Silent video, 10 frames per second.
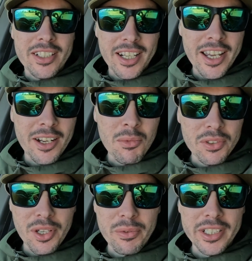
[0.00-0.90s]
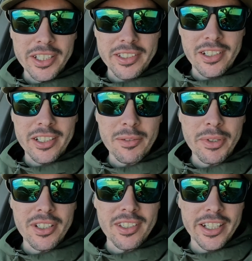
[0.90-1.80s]
Today, I'm also really excited
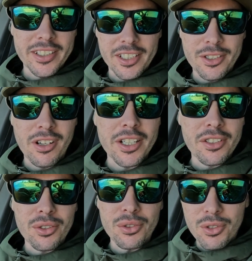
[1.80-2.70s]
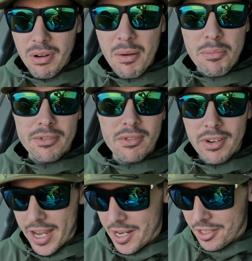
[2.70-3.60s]
because I get to try two
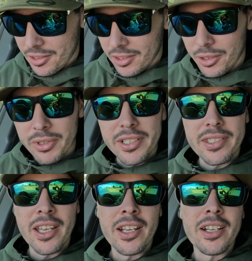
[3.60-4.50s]
brand new lures.